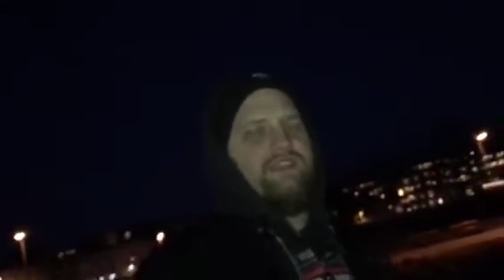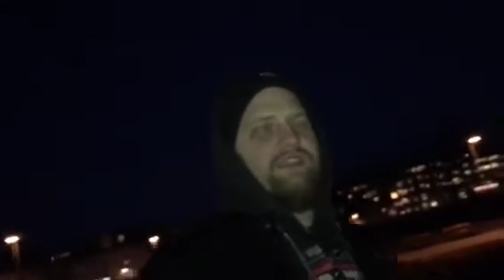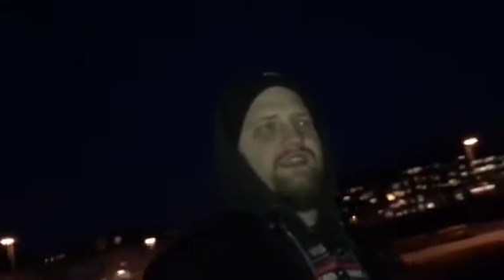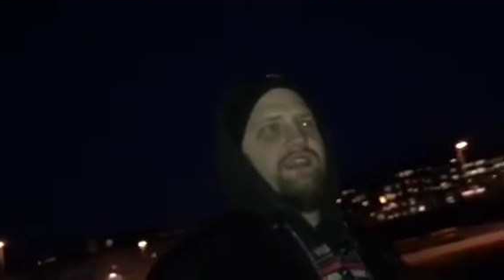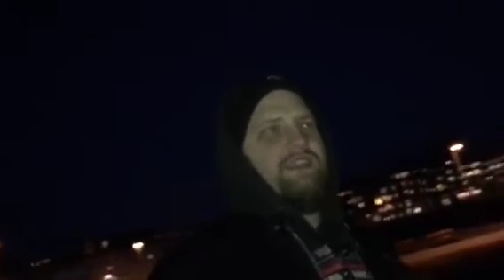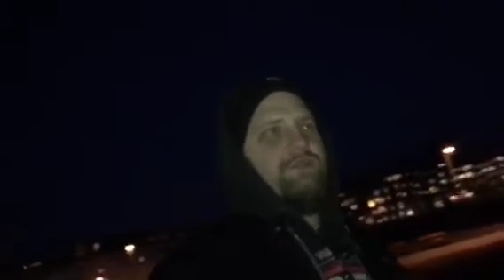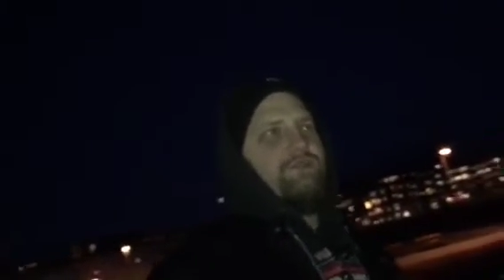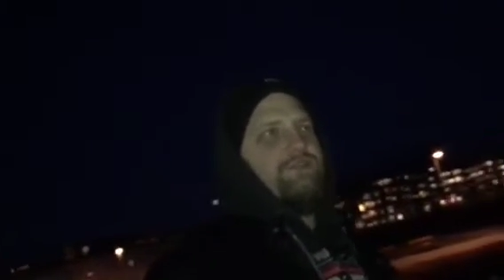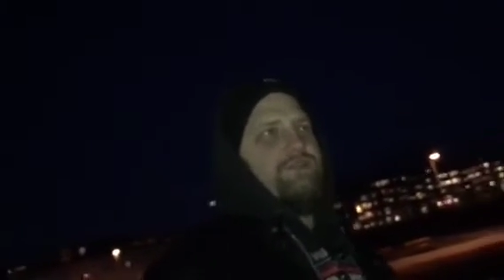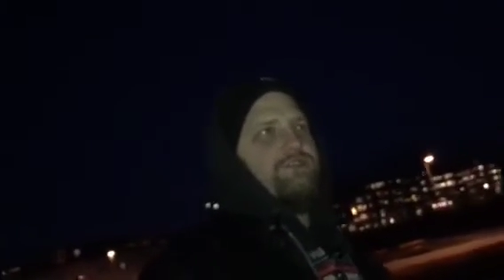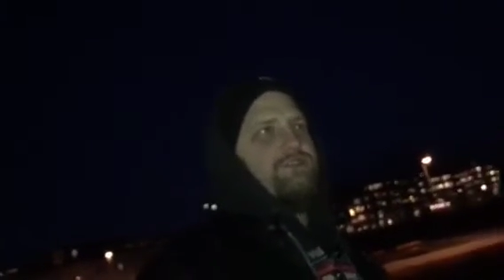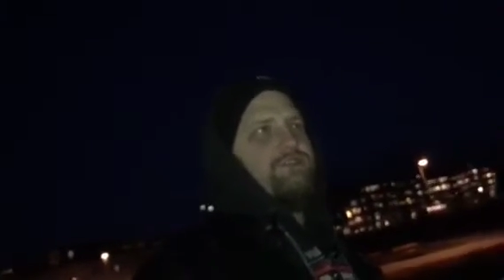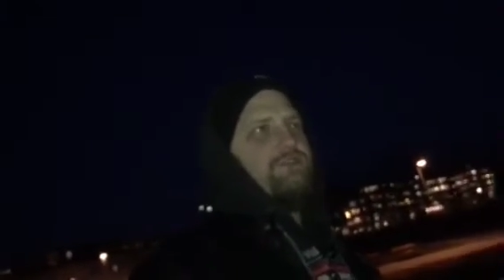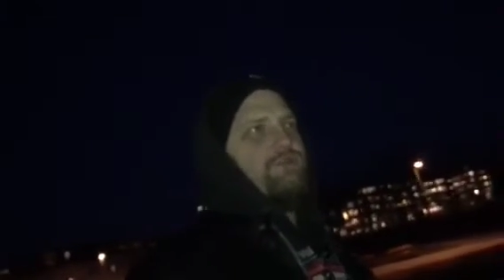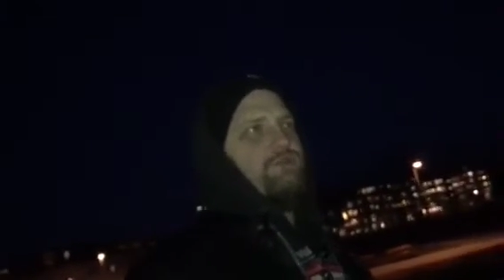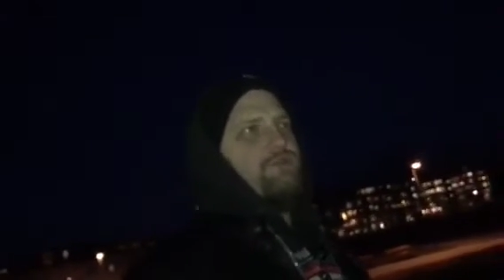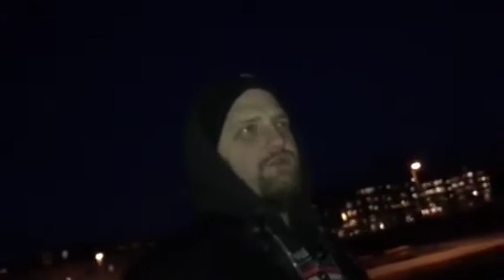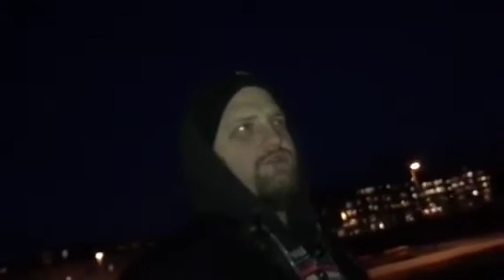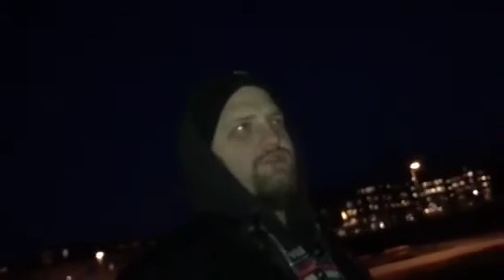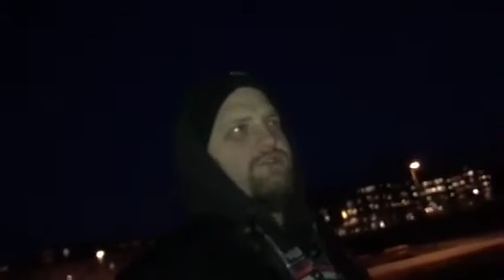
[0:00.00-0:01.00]
I think it was
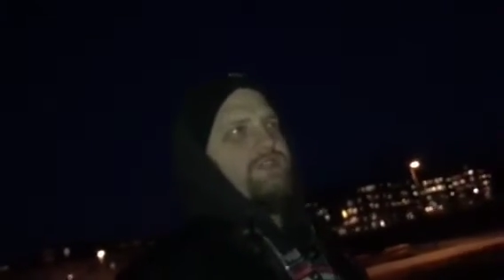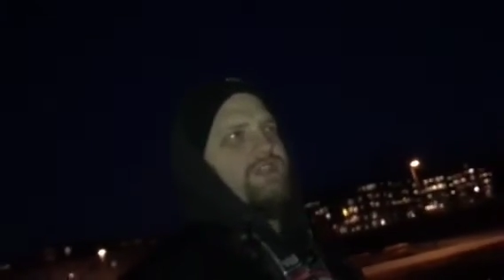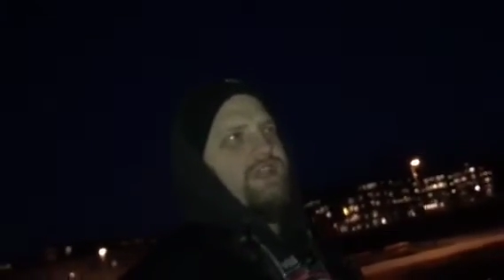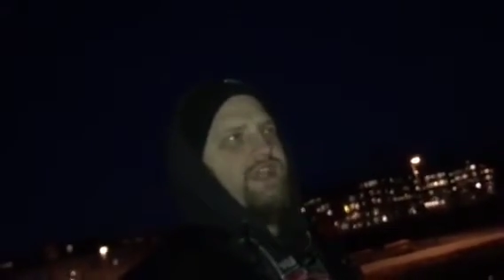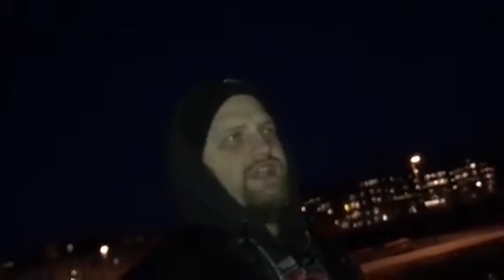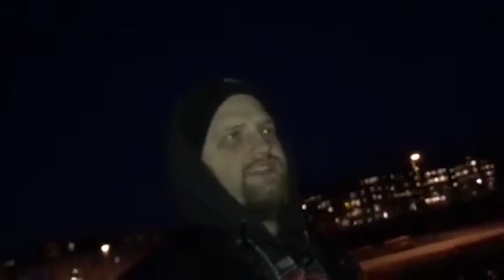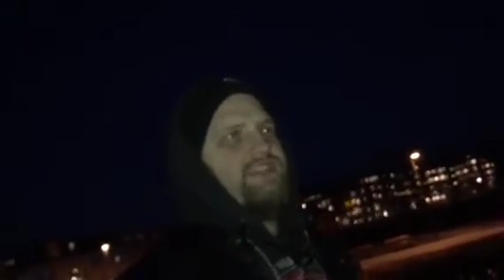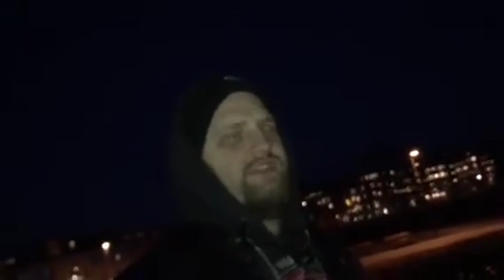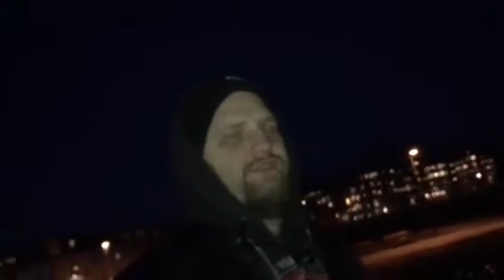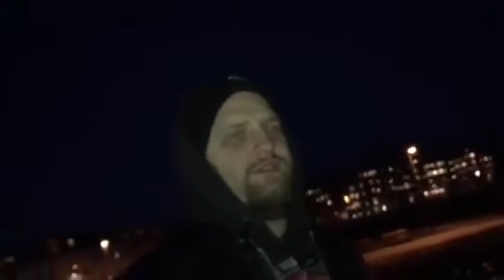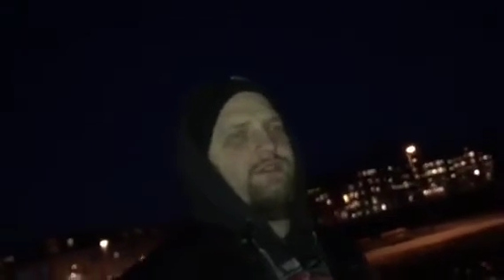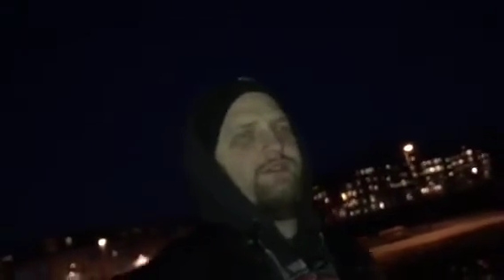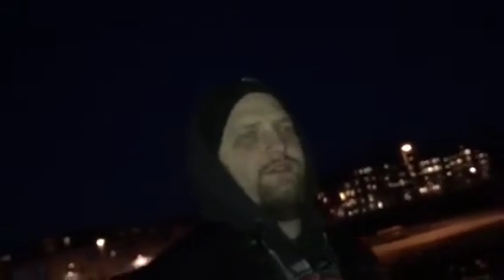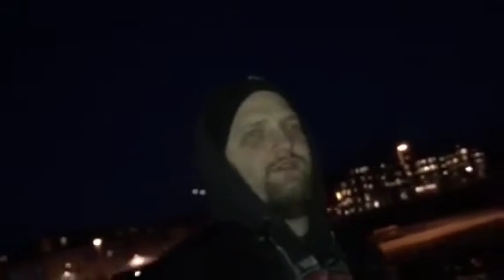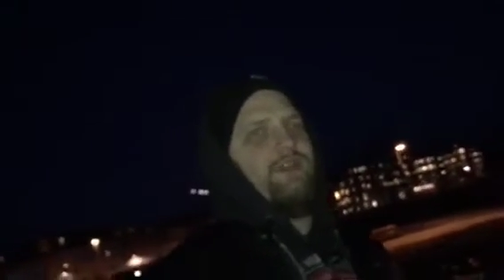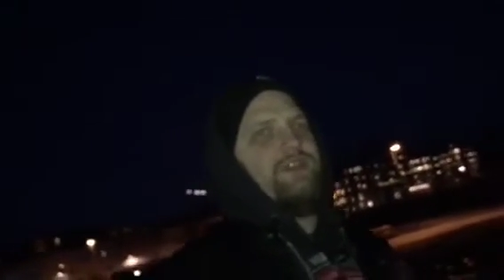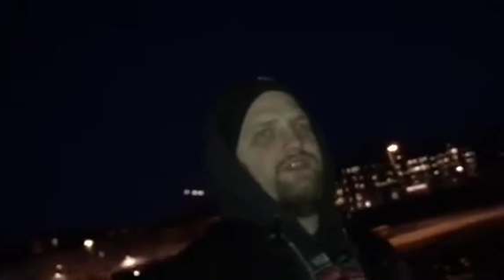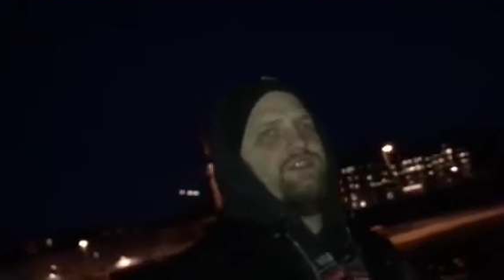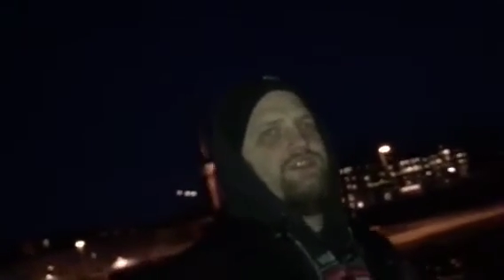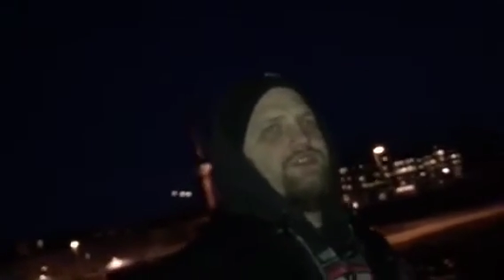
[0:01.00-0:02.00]
2 or 3 days, I'm not
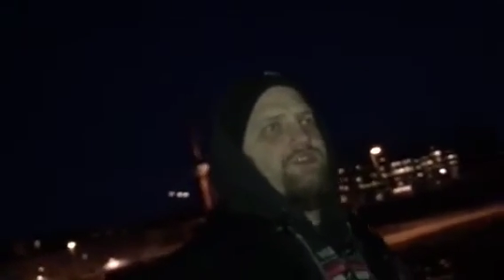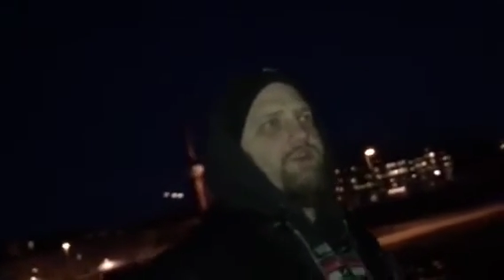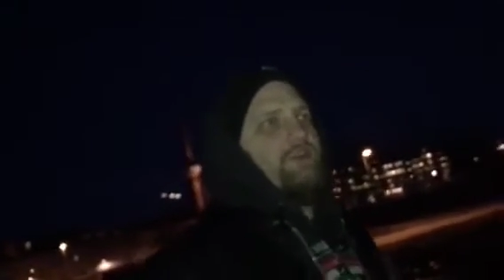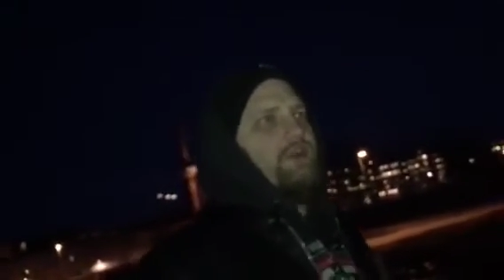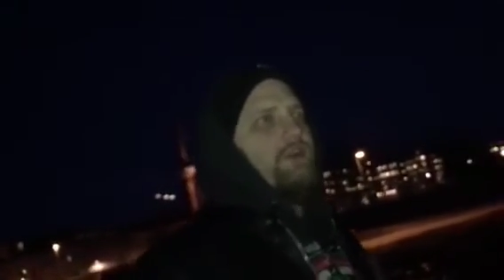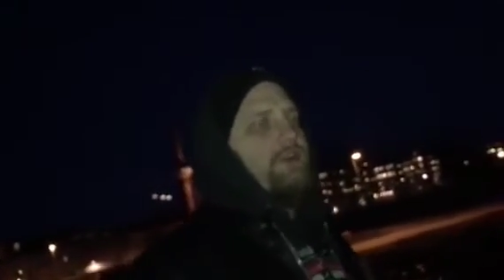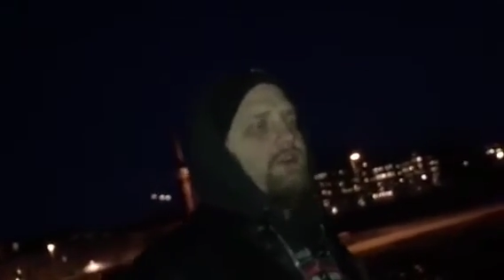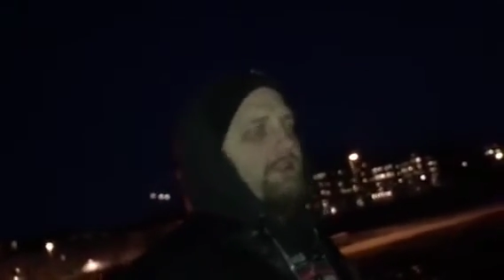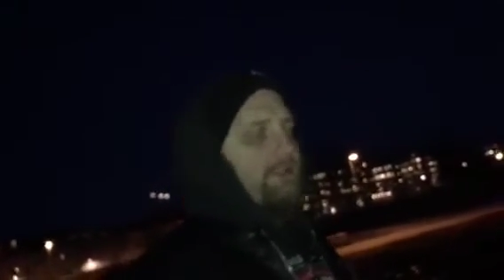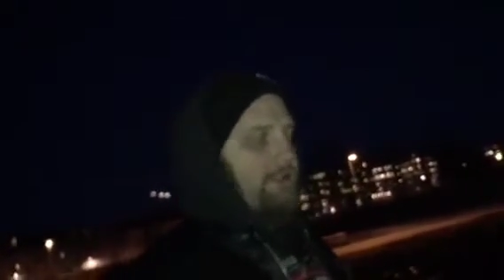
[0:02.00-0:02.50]
quite sure.